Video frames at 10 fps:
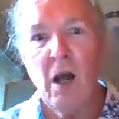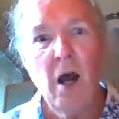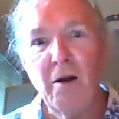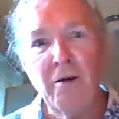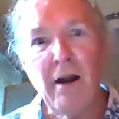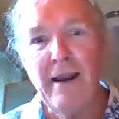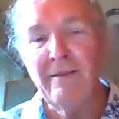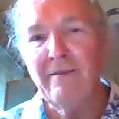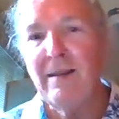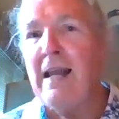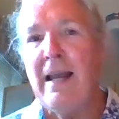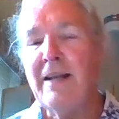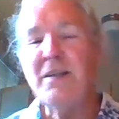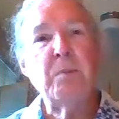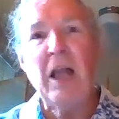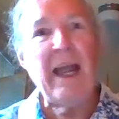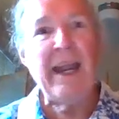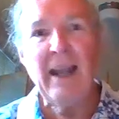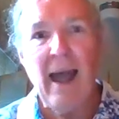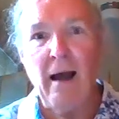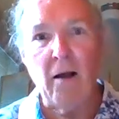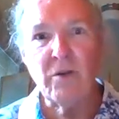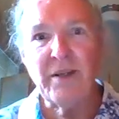all right? It's playing out.